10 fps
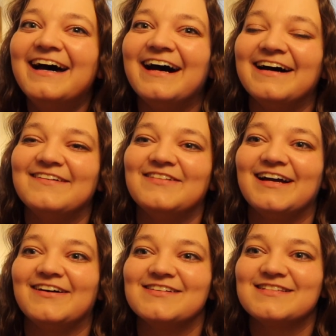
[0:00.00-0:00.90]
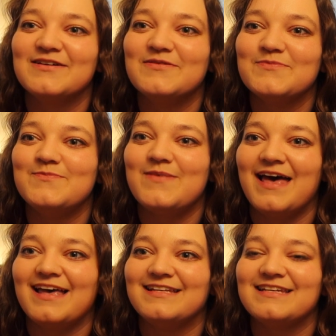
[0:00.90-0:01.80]
um, I also
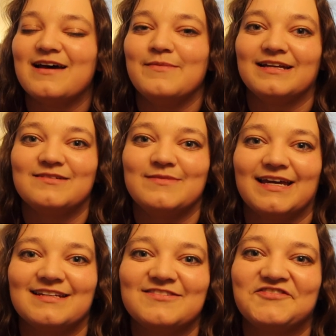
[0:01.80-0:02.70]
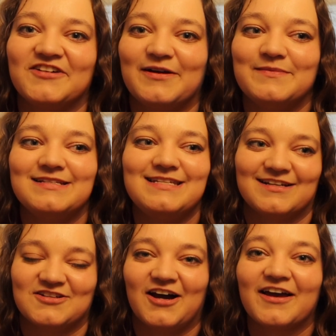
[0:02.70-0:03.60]
met Amanda Mann from
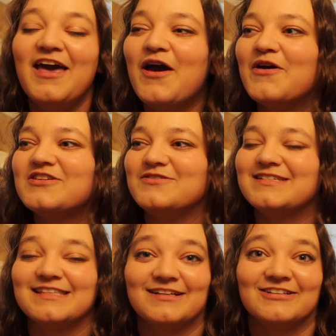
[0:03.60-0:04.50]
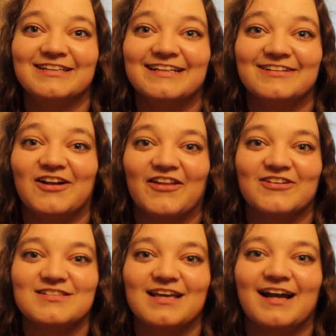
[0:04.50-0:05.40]
TikTok. She was literally in an
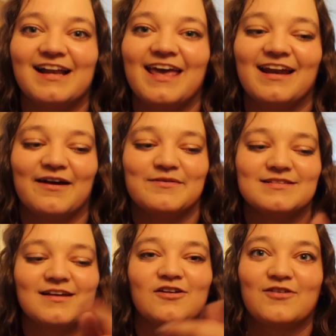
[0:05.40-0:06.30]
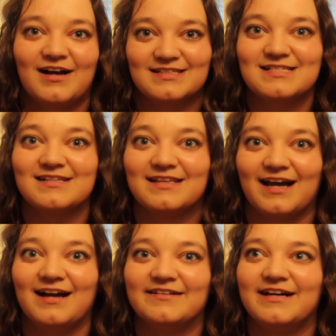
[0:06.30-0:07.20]
author's line and I was across the
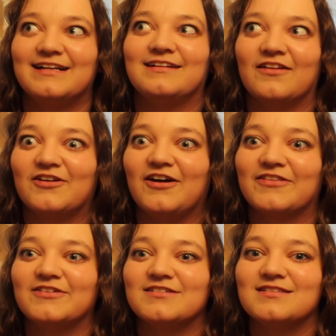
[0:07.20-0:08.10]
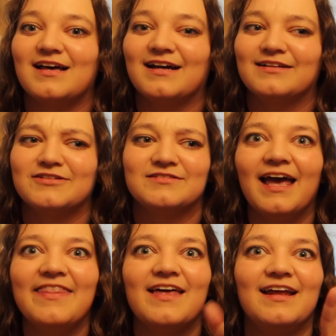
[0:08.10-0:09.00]
aisle at another author's line. Or,
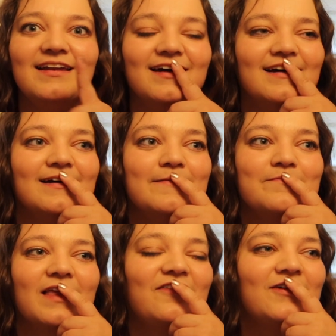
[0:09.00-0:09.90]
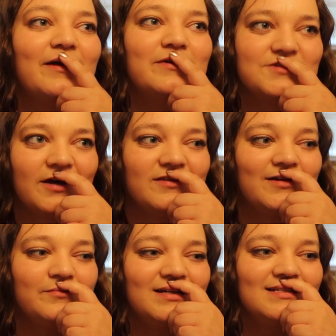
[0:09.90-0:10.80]
and then um, I forget which author
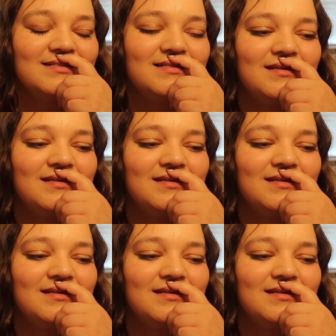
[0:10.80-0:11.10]
it was,